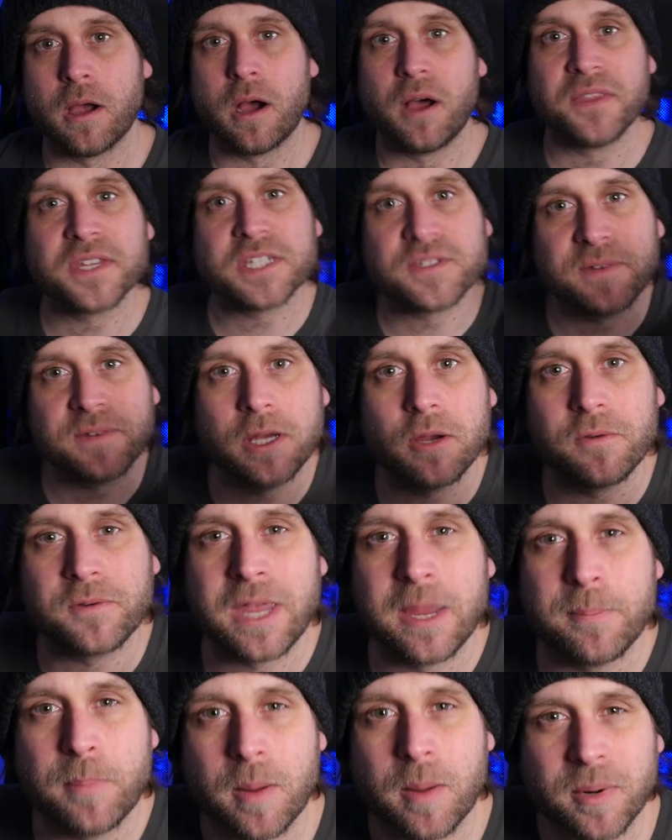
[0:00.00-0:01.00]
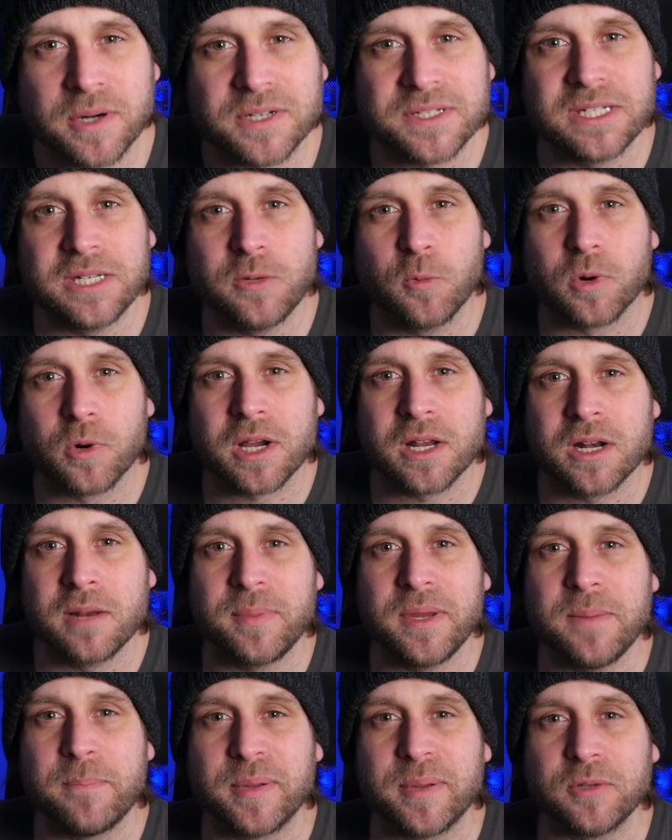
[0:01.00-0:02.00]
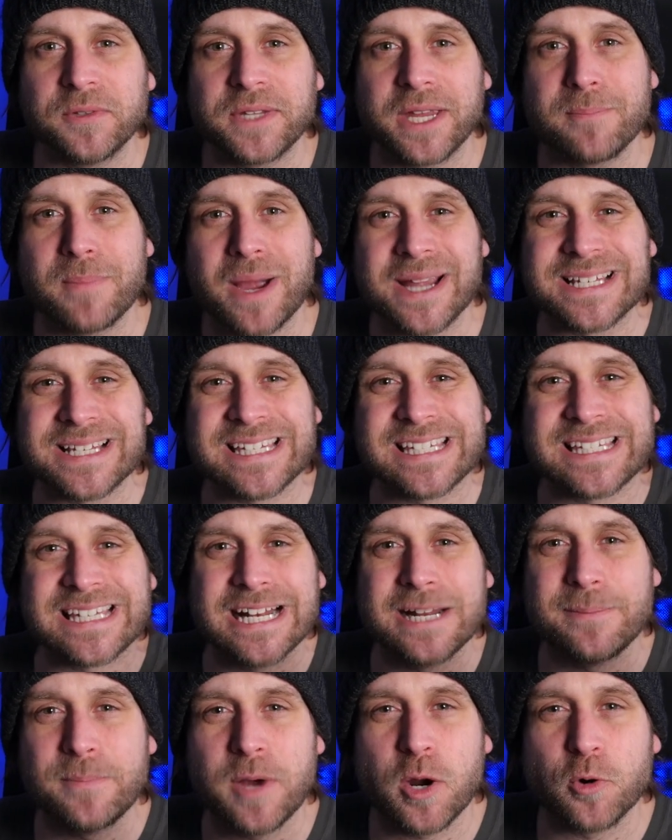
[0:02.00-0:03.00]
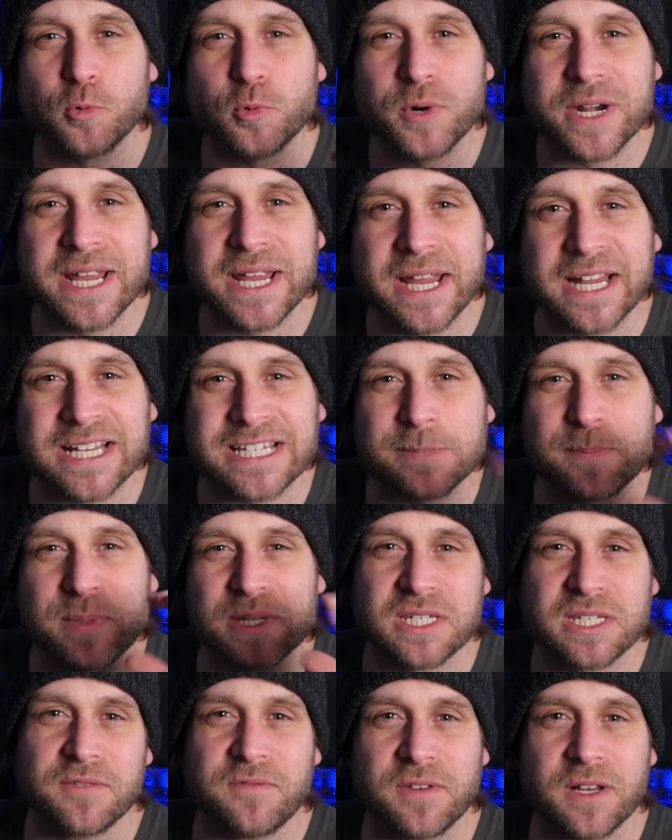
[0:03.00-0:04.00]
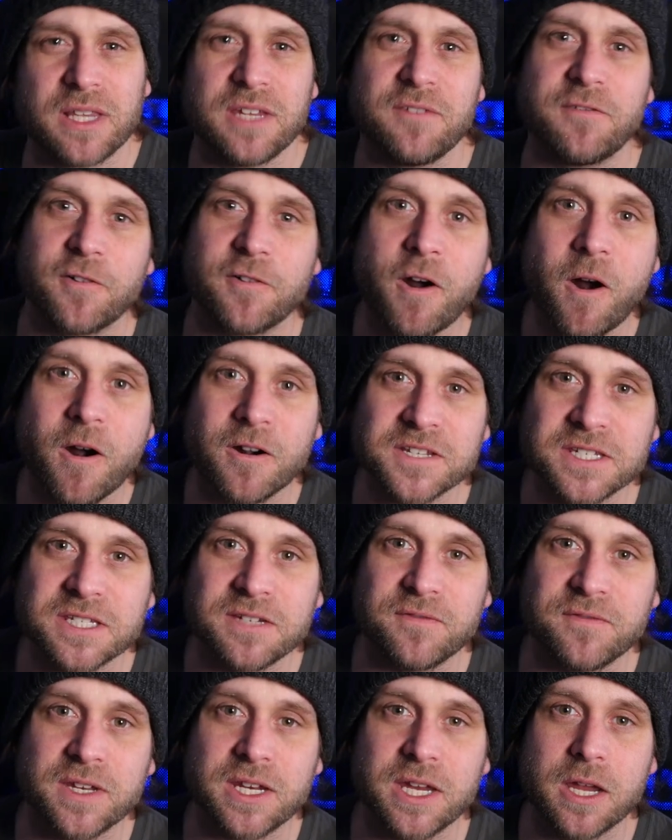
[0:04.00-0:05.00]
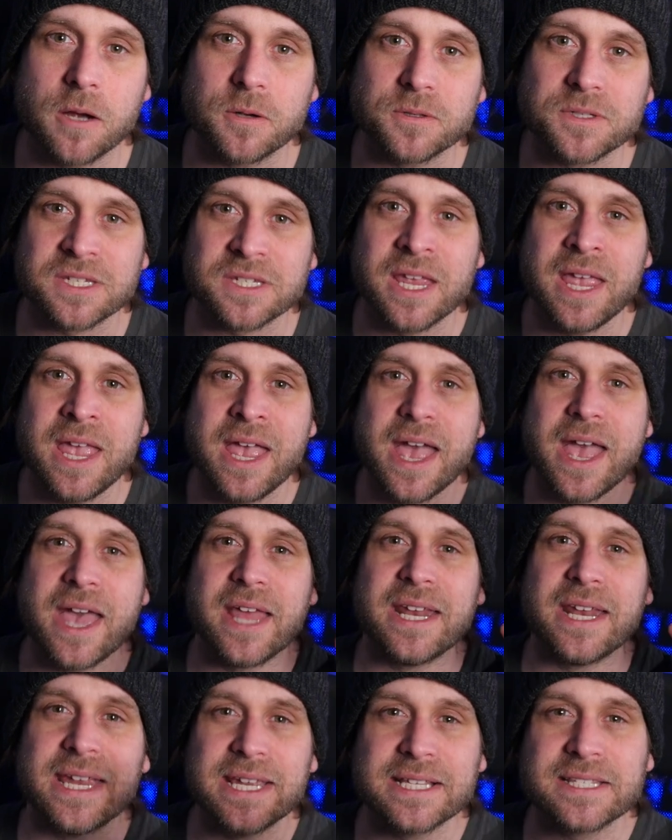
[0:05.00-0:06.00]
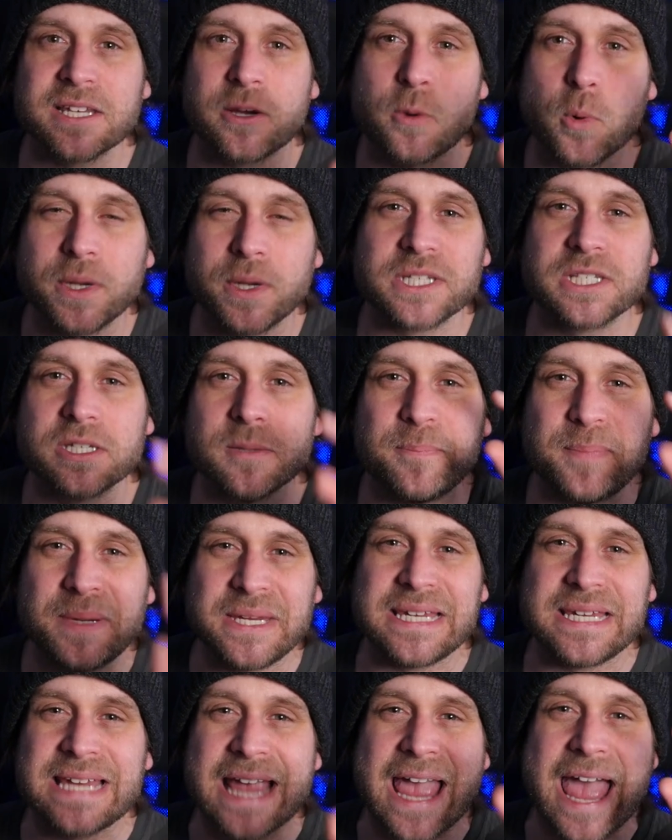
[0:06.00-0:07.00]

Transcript: On this video of K-Pop RC, we're gonna be building my cinema rig specifically for RC videos, and it's going to be